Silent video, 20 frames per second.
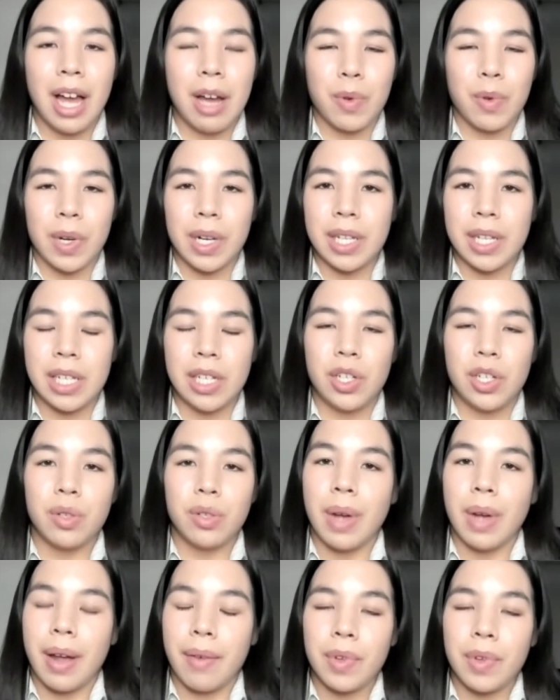We're going to teach
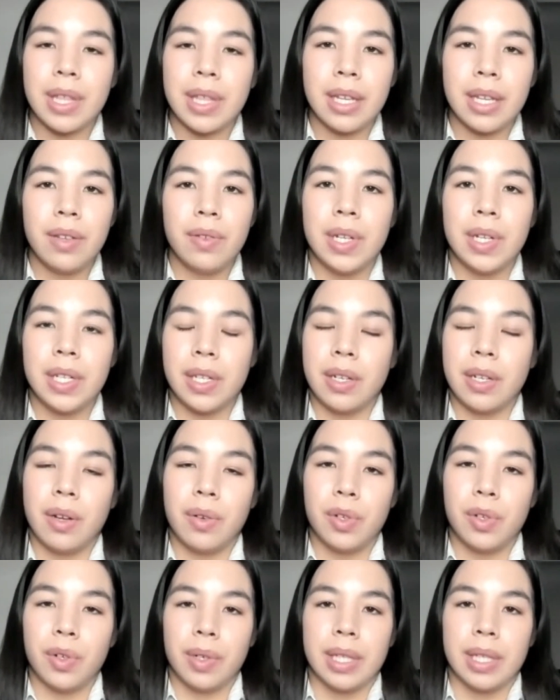you everything you need to
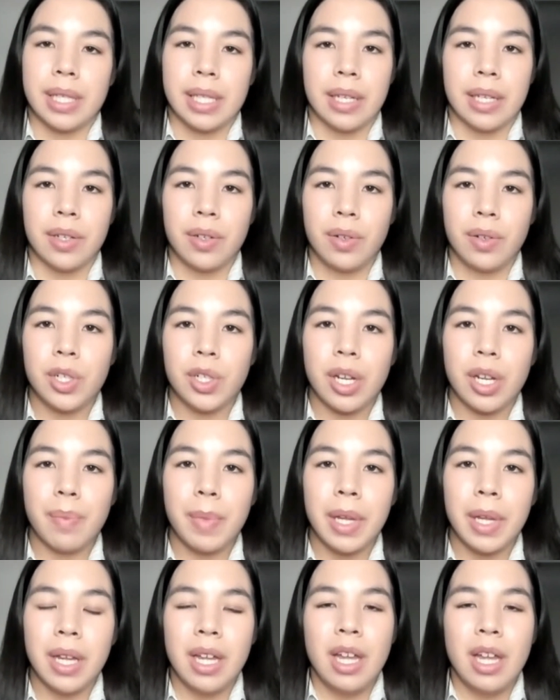know during this internship.
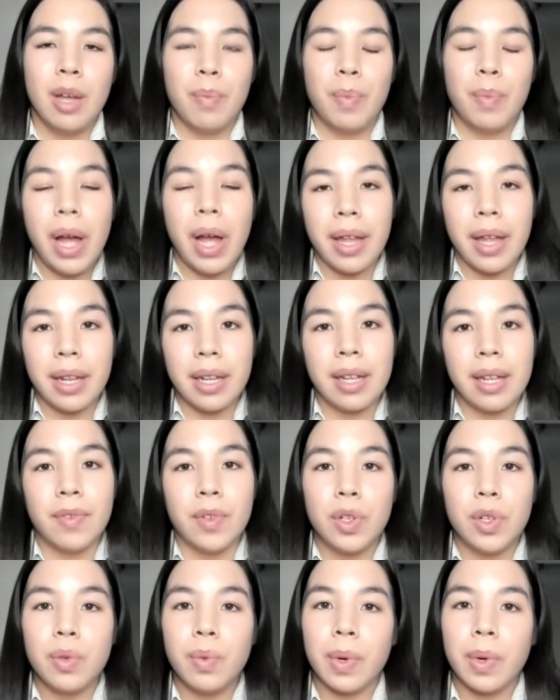But if
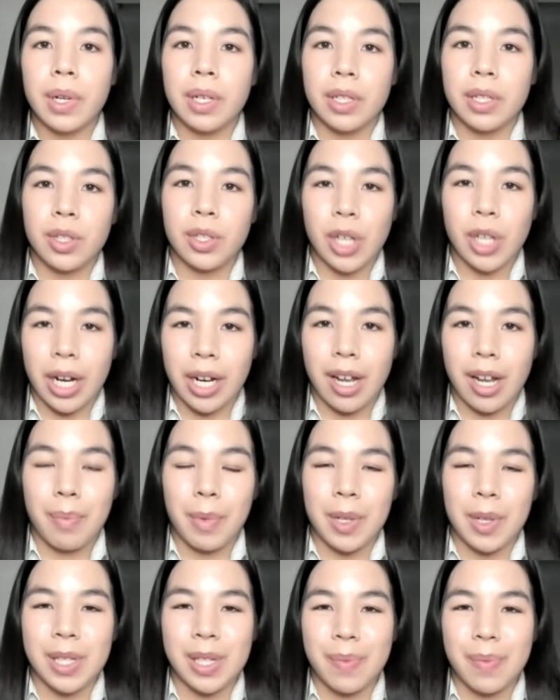you do want to check
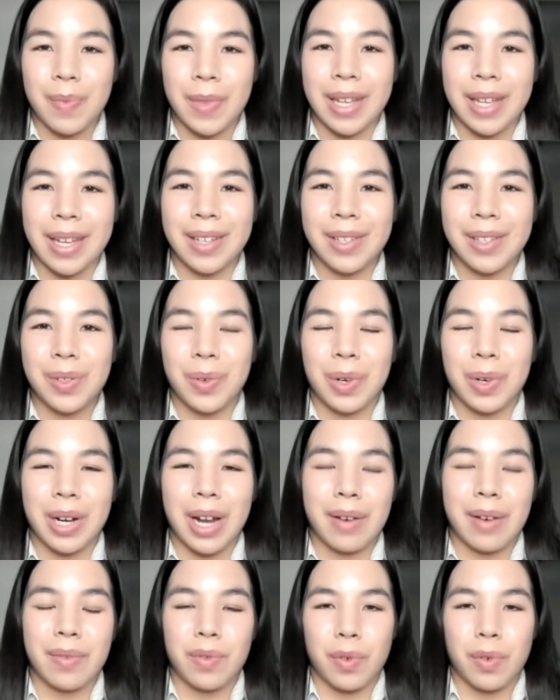up on some things or
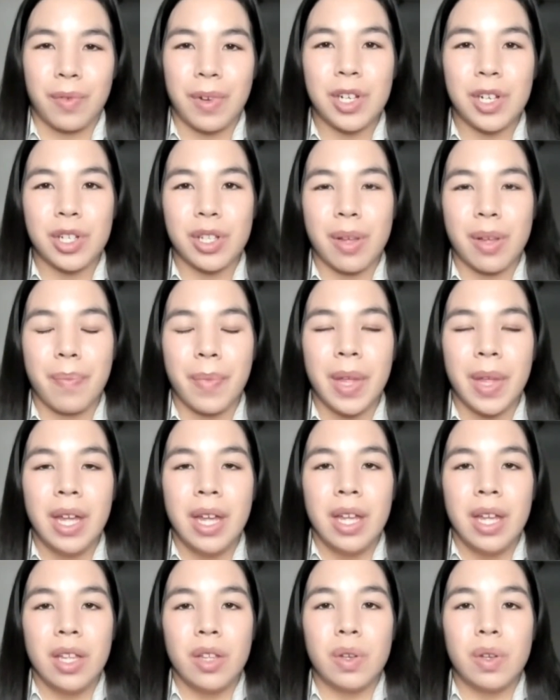kind of refresh them,
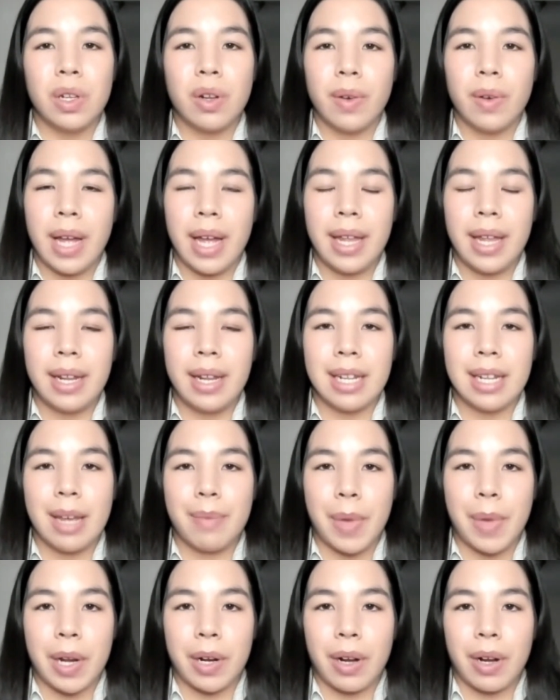you could go ahead and
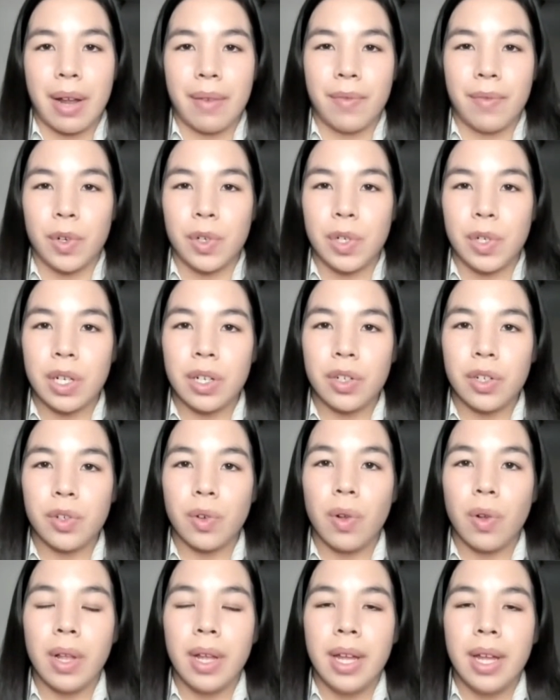get better at version
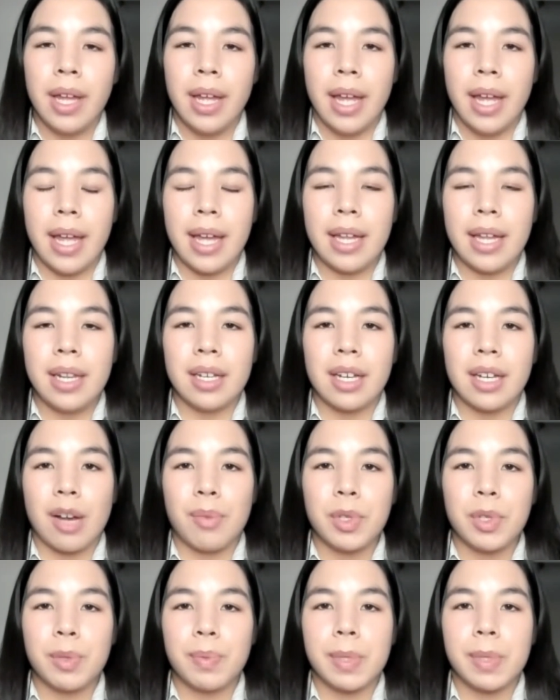control and a
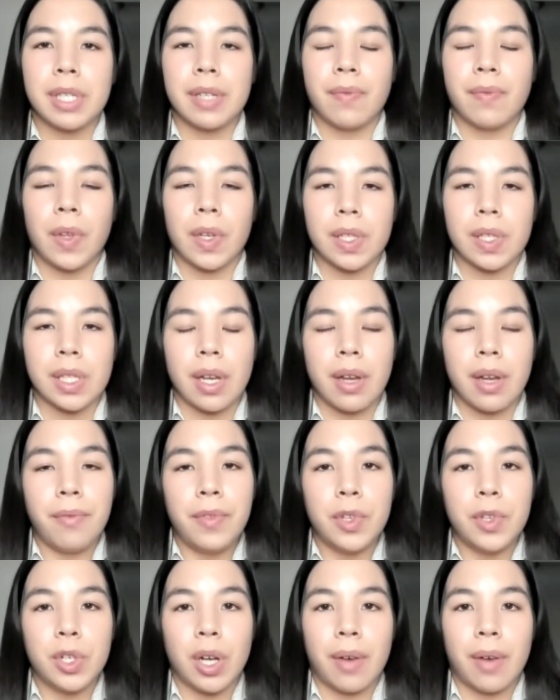couple specifics
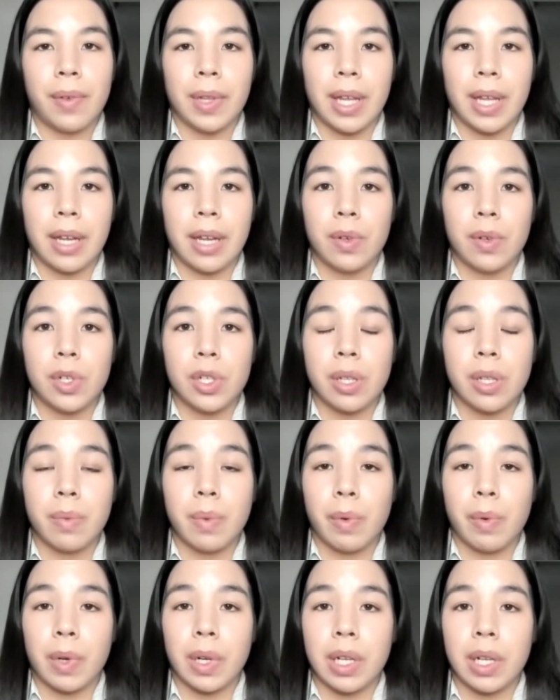of the Java language that
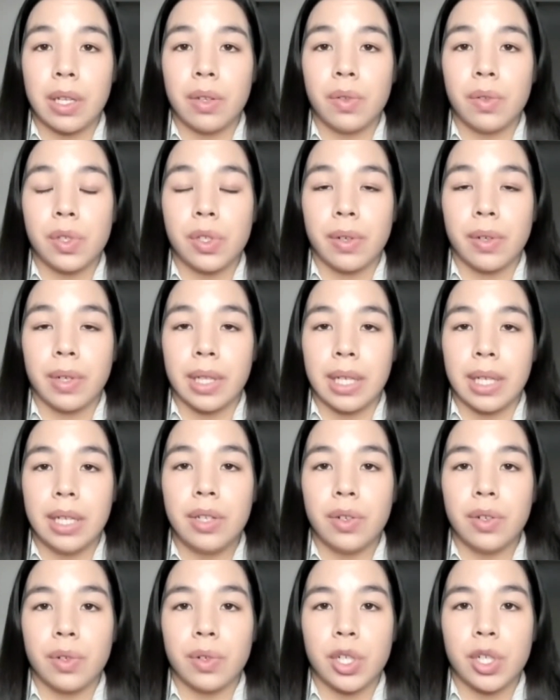we were going to use during the
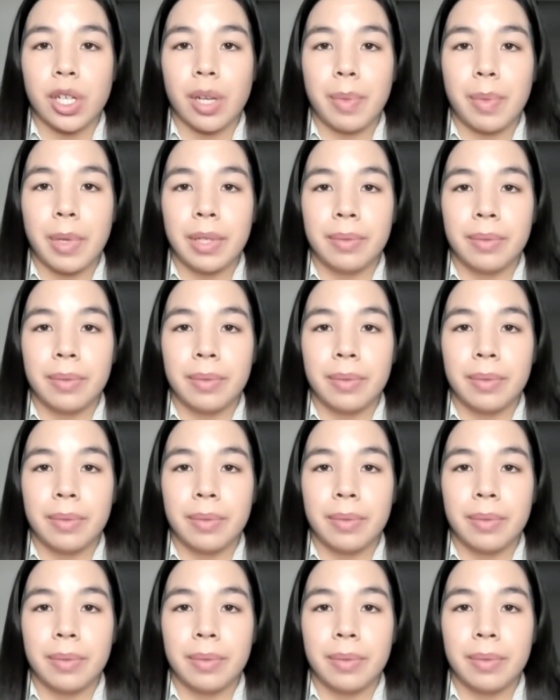internship.